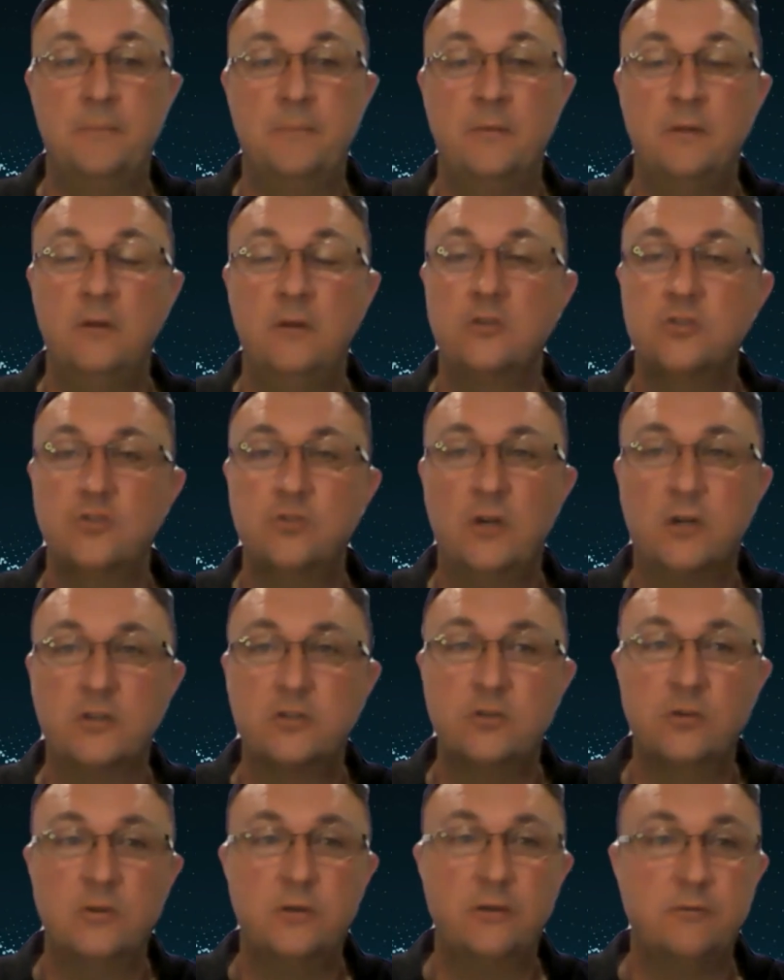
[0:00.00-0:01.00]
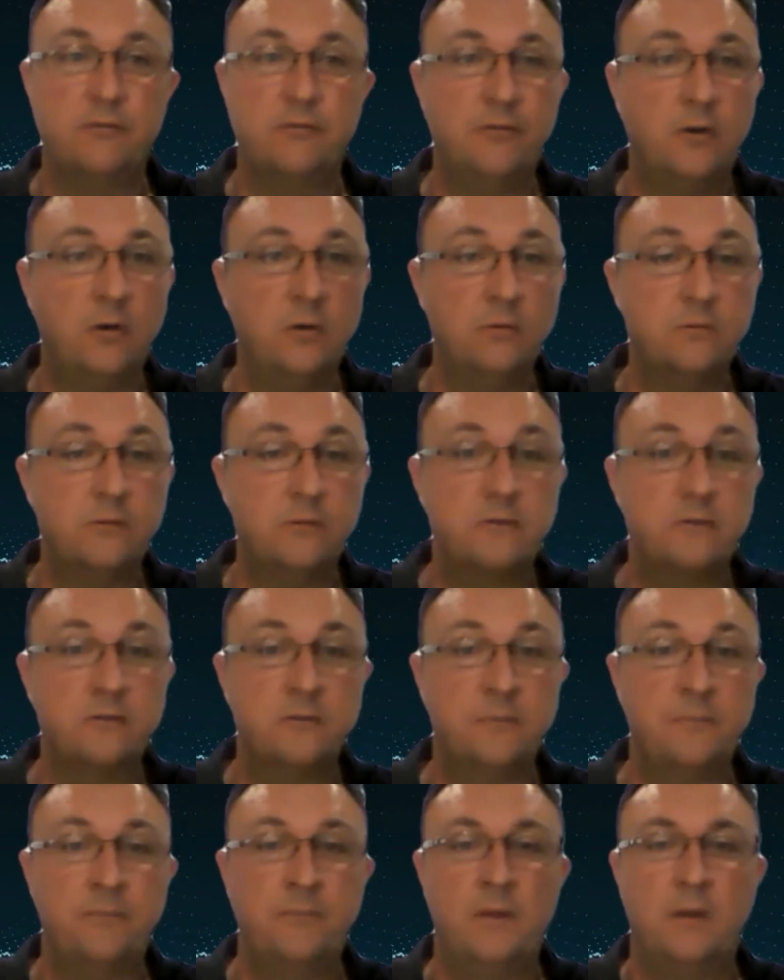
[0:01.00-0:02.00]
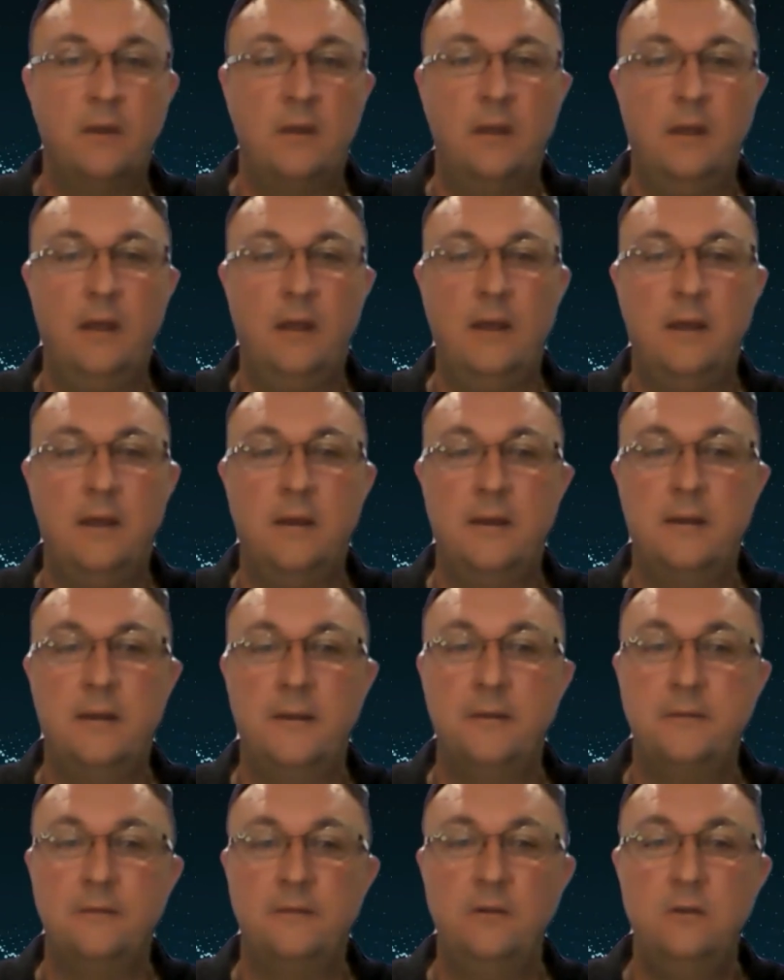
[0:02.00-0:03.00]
structure and faults, and